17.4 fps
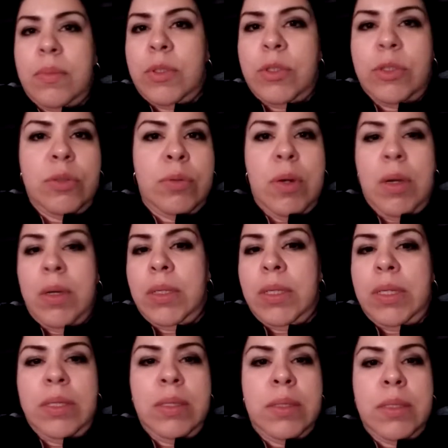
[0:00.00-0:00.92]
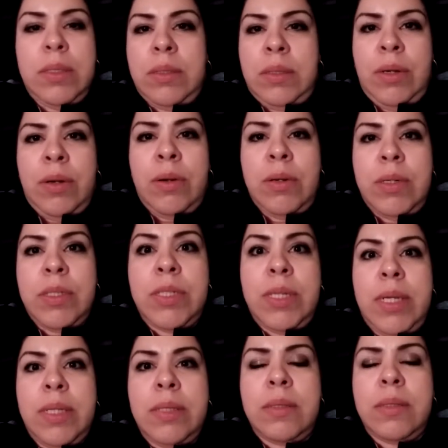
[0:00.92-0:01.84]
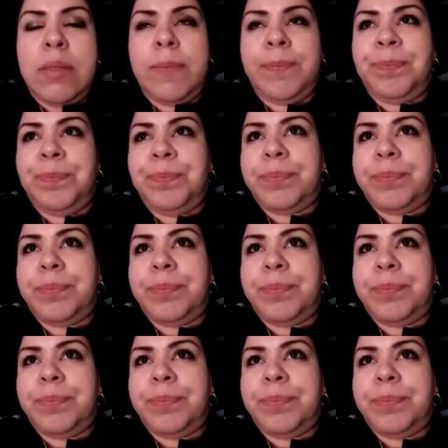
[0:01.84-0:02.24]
strongly disencourage against,